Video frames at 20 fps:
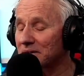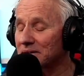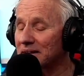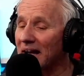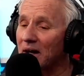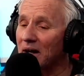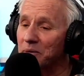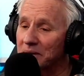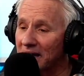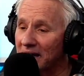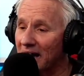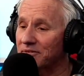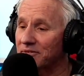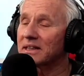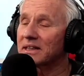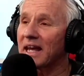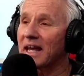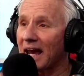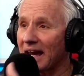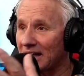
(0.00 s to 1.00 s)
Now we have a
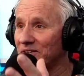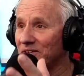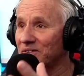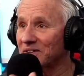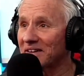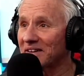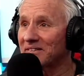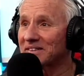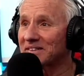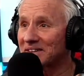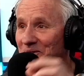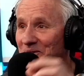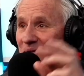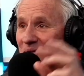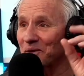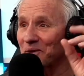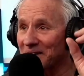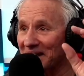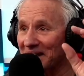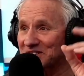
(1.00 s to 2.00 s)
cater and everything. We're
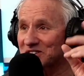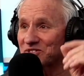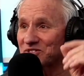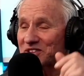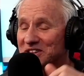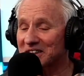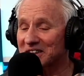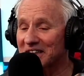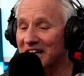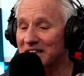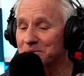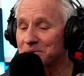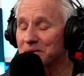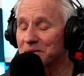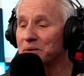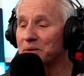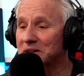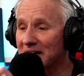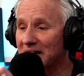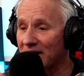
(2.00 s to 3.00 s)
all now sophisticated. But
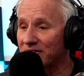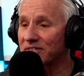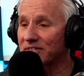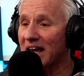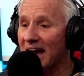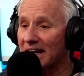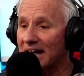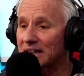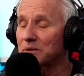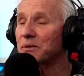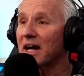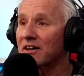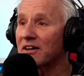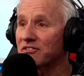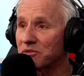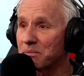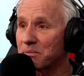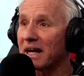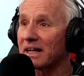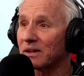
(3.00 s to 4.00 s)
we have that, and then we have a
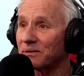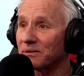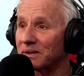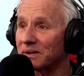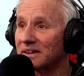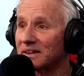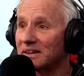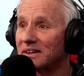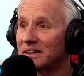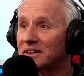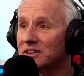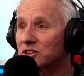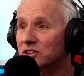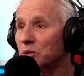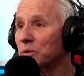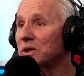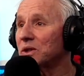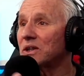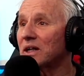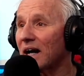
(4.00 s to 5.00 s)
banquet. Mm-hmm. So what
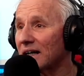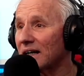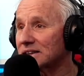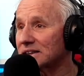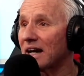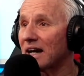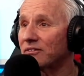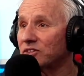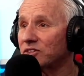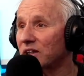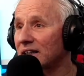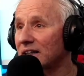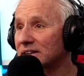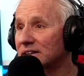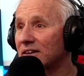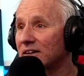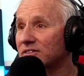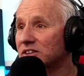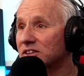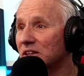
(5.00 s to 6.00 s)
do you guys have? You guys
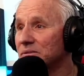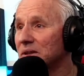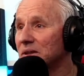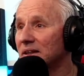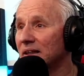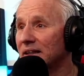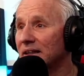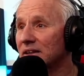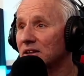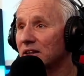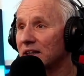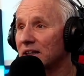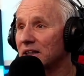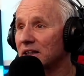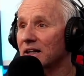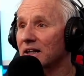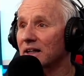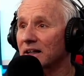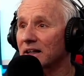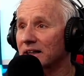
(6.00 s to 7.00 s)
have something like, you know, any
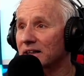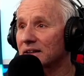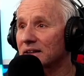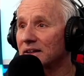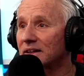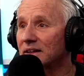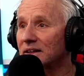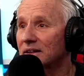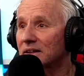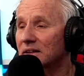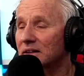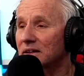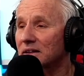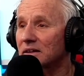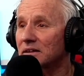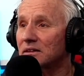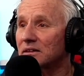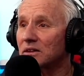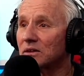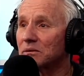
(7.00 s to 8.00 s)
kind of like,
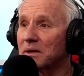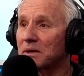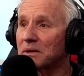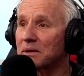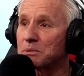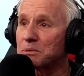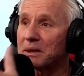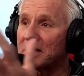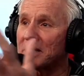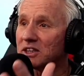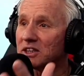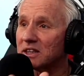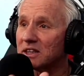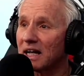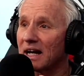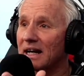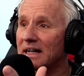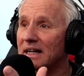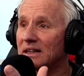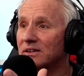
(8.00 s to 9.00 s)
you know, maybe pizza
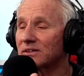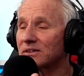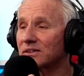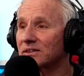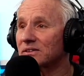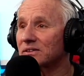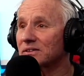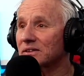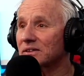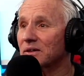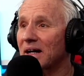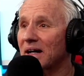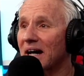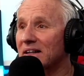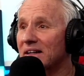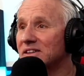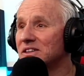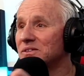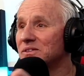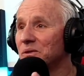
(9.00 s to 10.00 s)
night or like, how
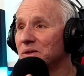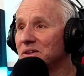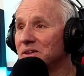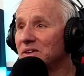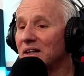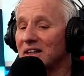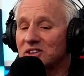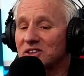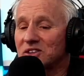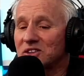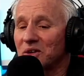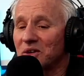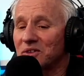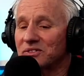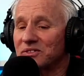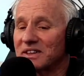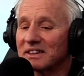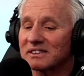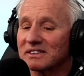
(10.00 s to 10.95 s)
does it, what do you guys do over there?